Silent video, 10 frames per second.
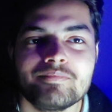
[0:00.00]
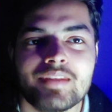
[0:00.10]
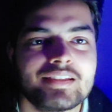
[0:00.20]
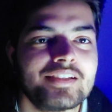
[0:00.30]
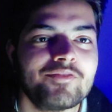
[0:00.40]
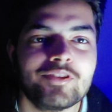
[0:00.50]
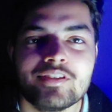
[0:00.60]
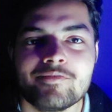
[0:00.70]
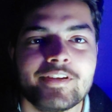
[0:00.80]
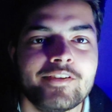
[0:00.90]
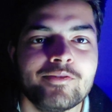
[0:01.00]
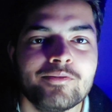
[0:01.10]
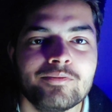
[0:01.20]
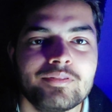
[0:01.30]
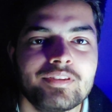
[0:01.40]
that's it for this video.
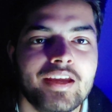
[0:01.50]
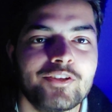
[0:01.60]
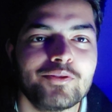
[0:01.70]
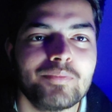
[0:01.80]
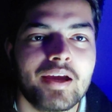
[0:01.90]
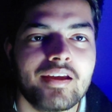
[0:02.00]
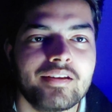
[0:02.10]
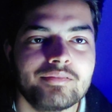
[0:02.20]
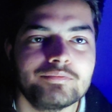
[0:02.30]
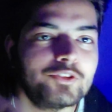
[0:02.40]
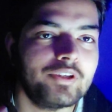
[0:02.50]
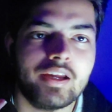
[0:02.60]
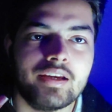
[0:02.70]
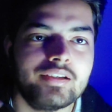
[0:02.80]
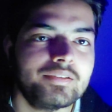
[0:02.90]
Thank you. Bye. Good
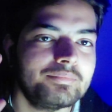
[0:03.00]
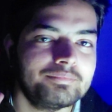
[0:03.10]
night.